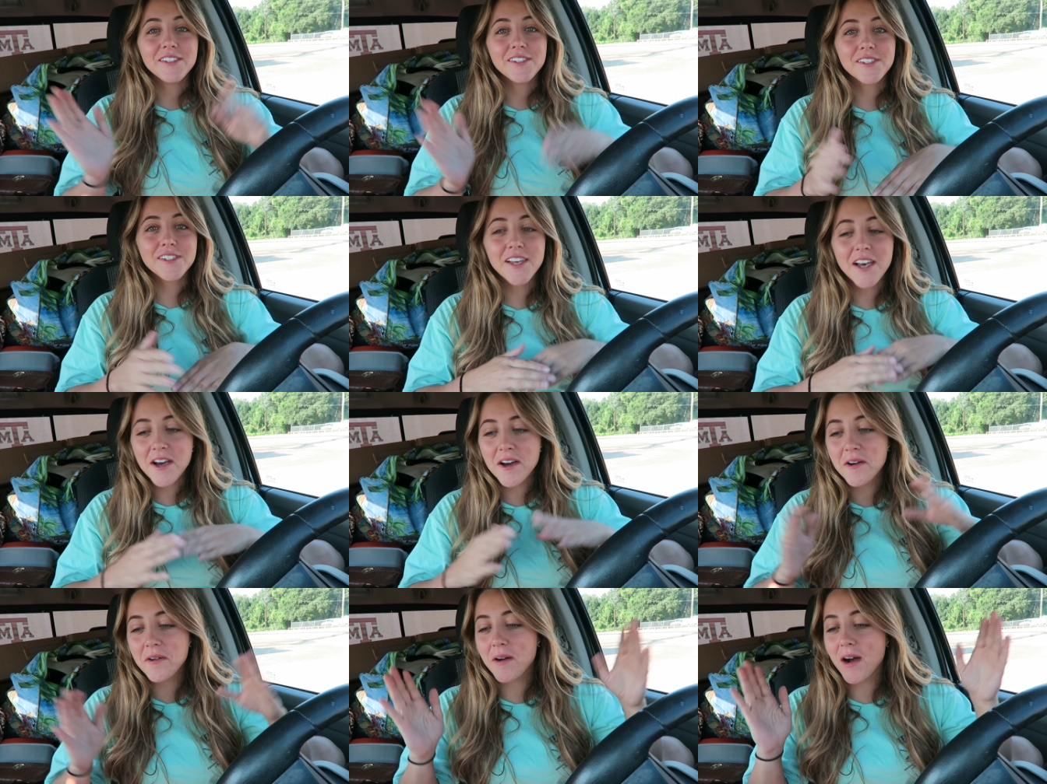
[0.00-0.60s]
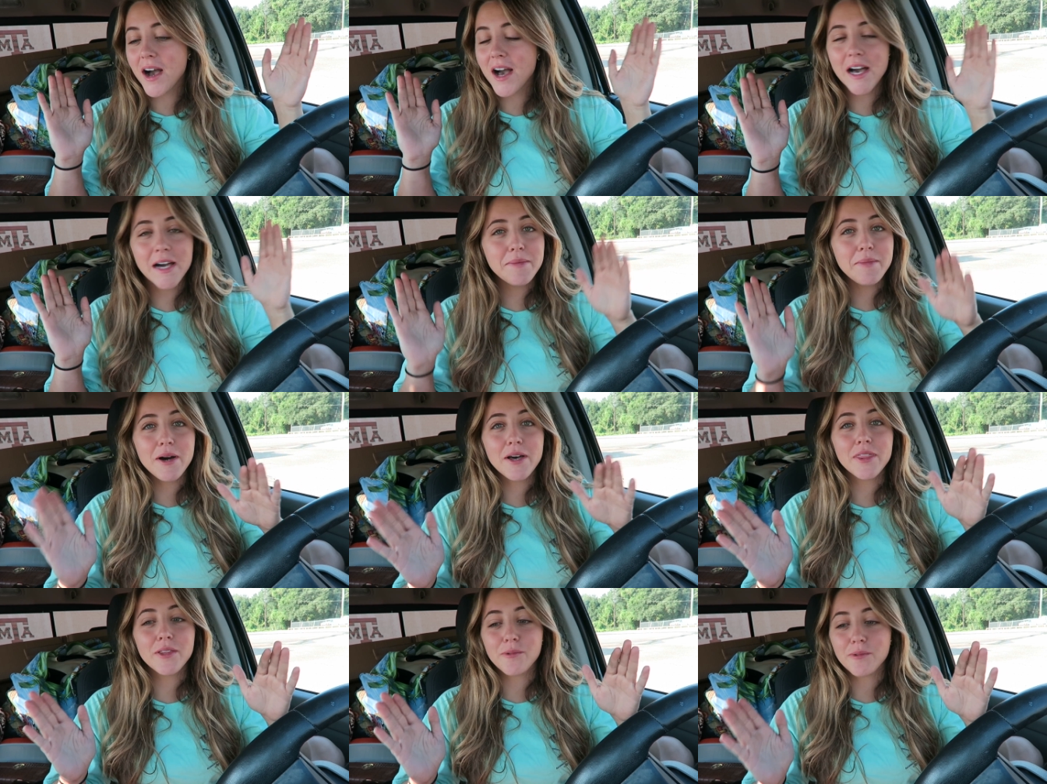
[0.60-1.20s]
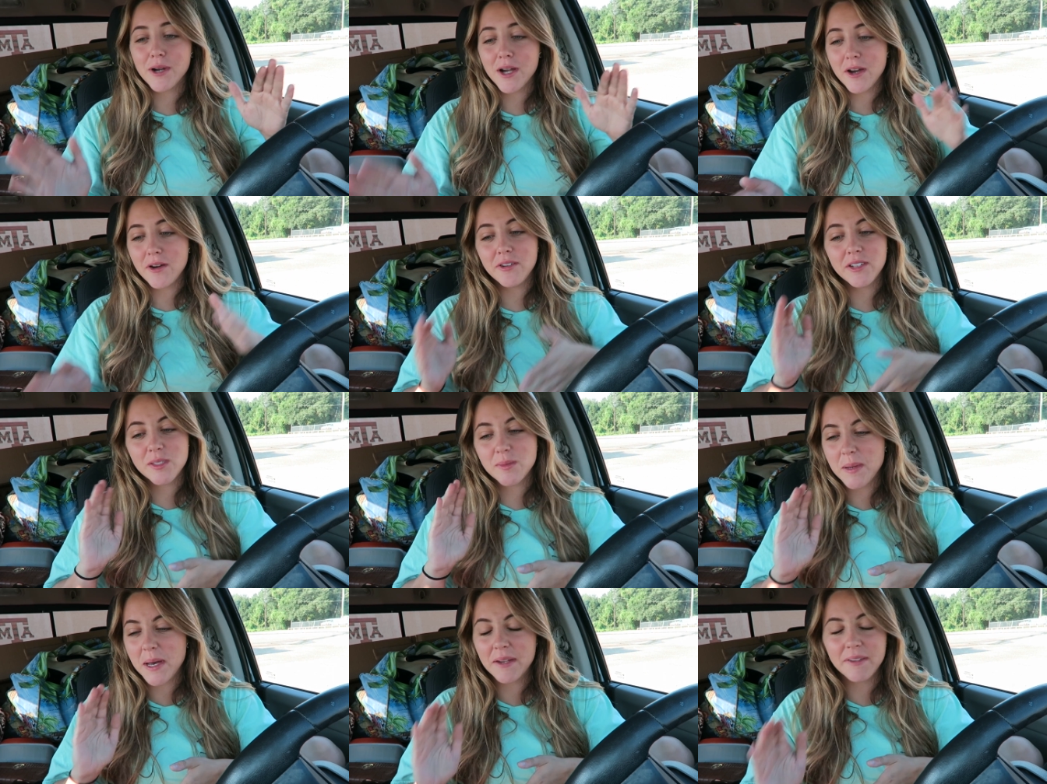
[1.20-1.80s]
So I'm on the
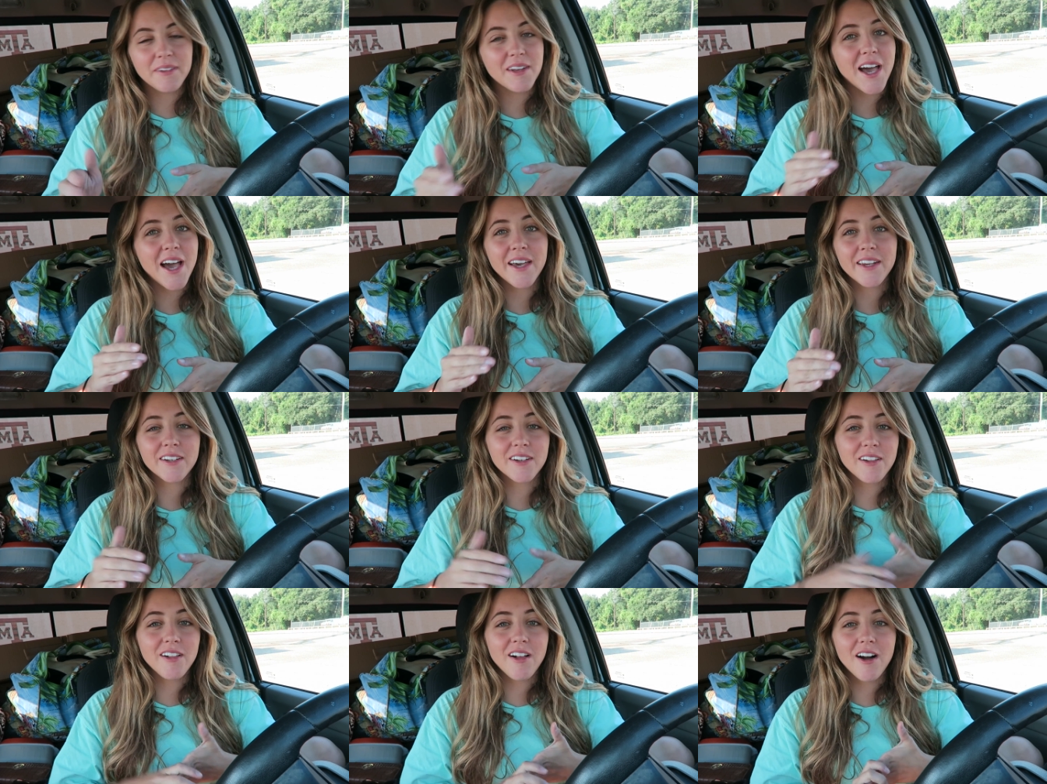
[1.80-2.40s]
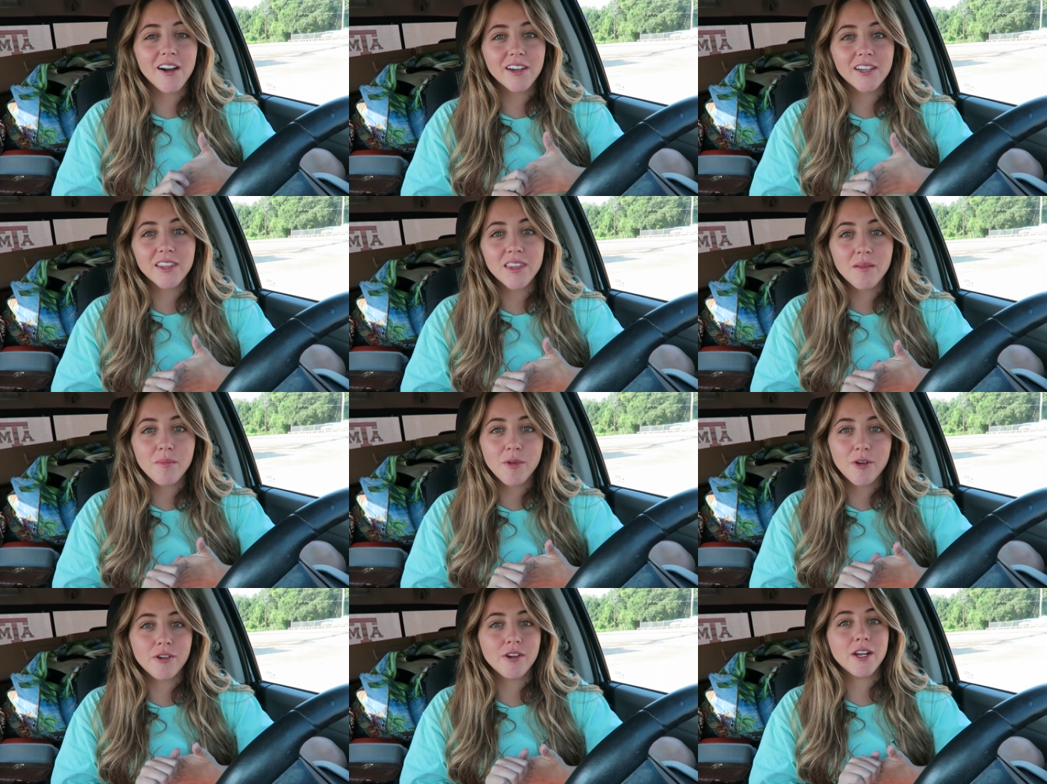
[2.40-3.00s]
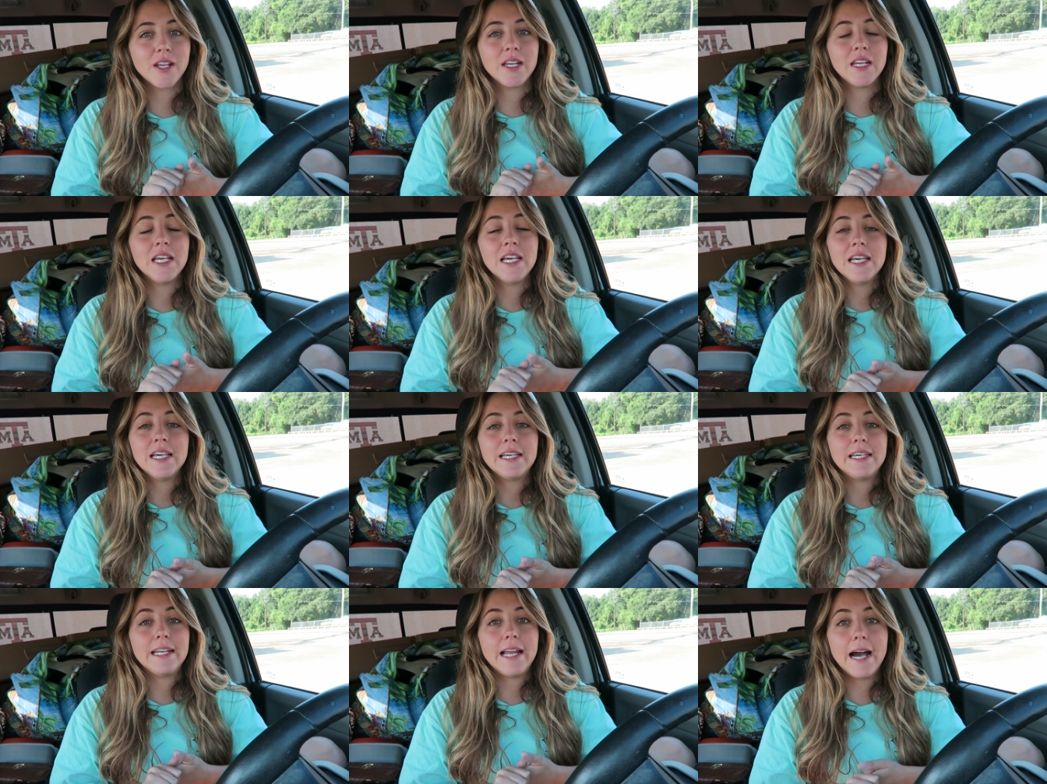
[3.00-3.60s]
road, it's about 9 o'clock in the morning
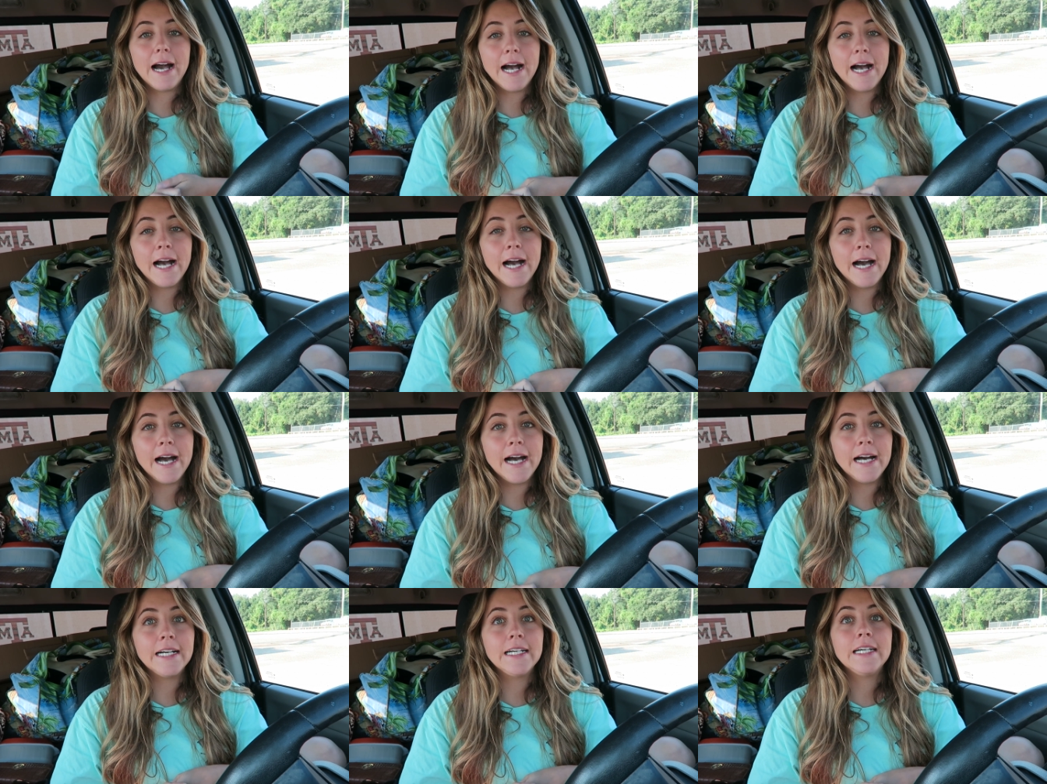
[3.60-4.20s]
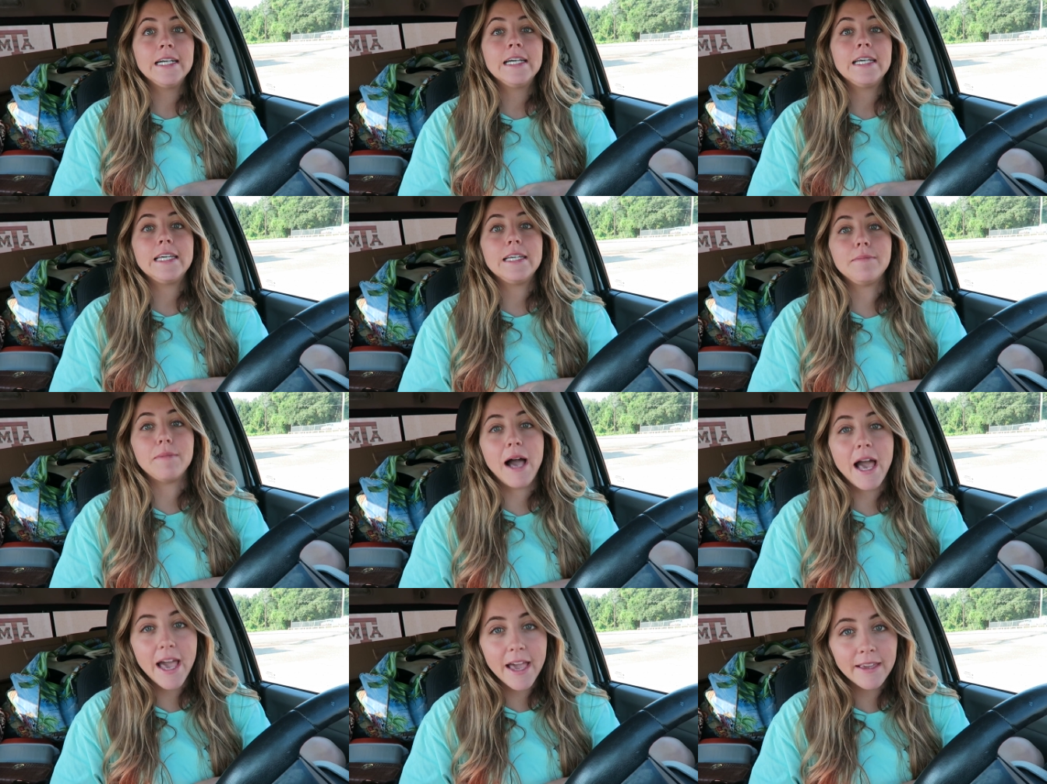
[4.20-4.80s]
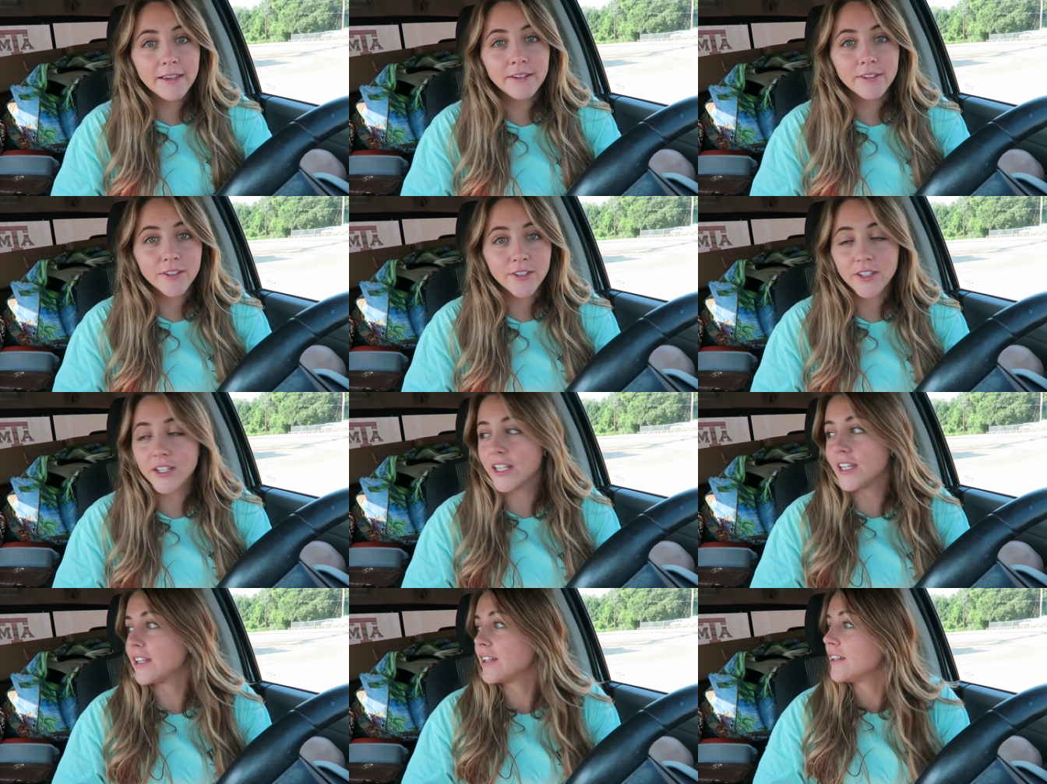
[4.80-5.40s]
and I am
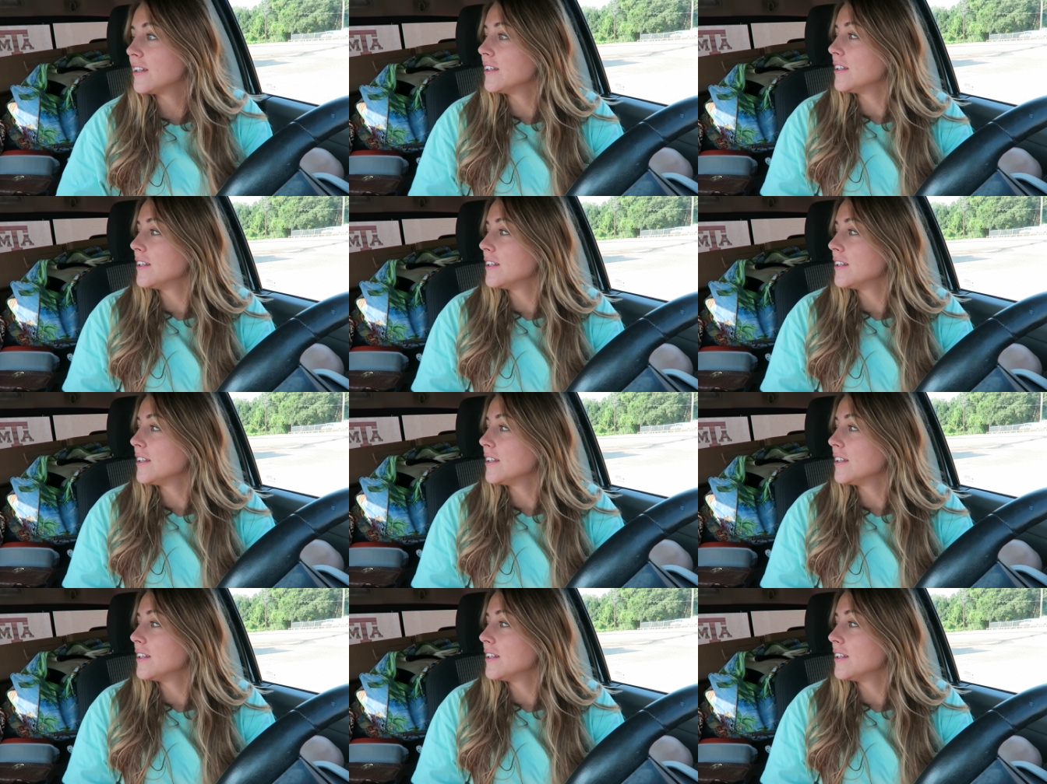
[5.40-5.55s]
hangry.